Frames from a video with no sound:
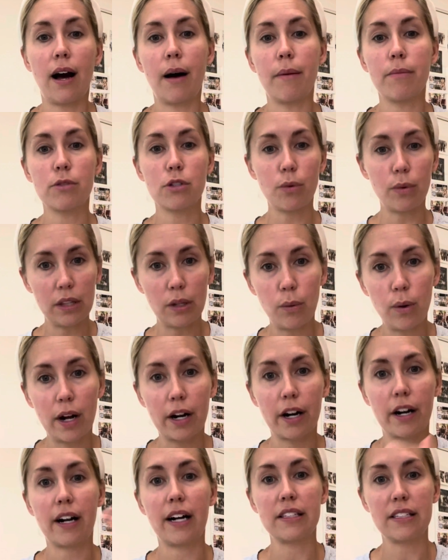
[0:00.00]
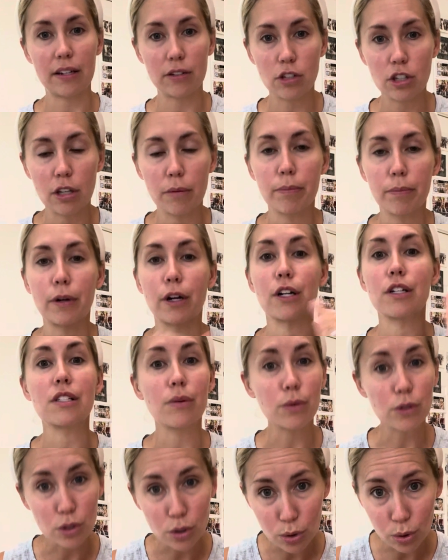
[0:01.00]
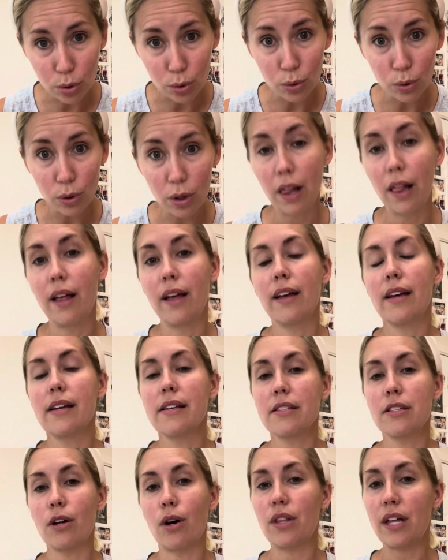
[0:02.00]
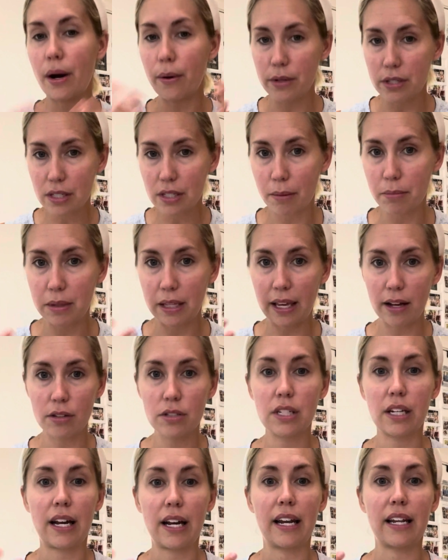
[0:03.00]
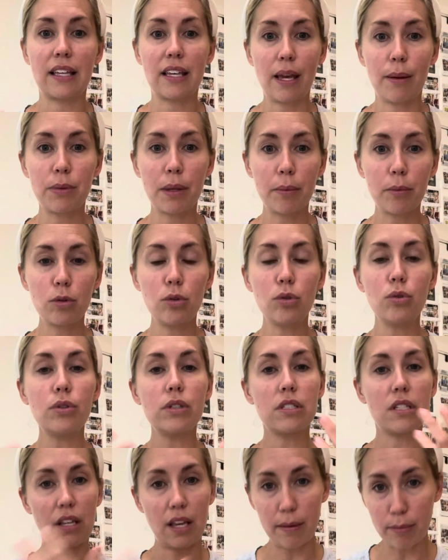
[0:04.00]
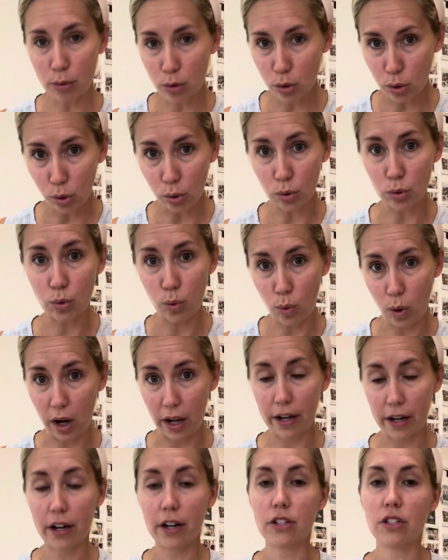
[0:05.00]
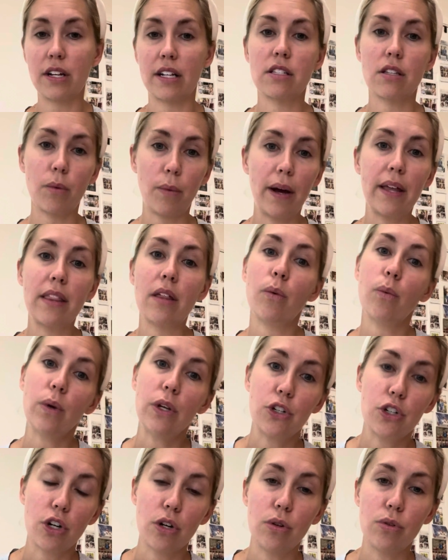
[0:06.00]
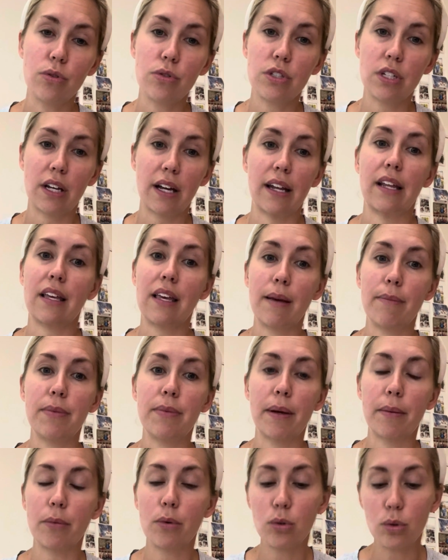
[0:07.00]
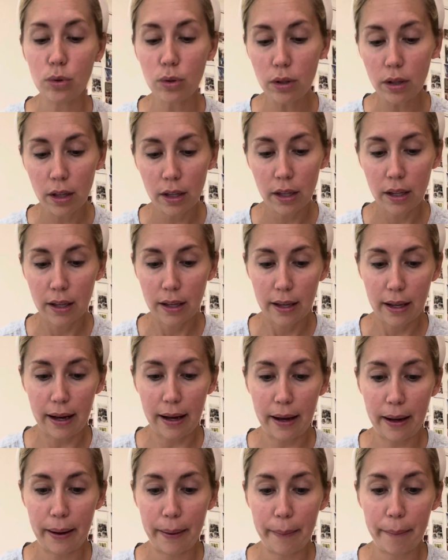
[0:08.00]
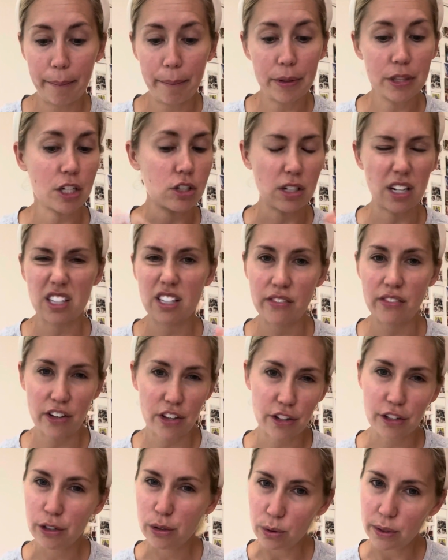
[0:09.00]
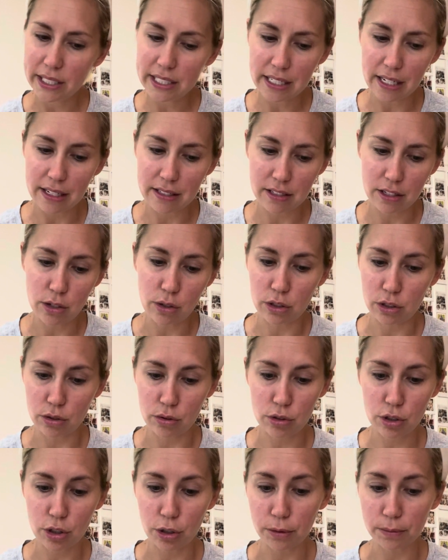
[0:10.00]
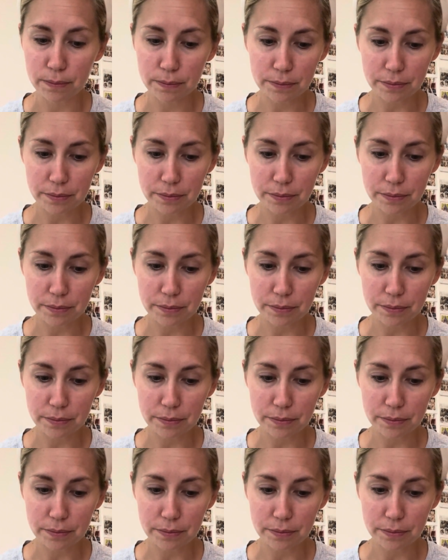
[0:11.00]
So when the water got down to the birds, it was cool. So that was something else to kind of keep them cool, is to keep cold water. So that's the way that we chose to kind of keep them cool. But there's lots of other cool ideas that you can do too.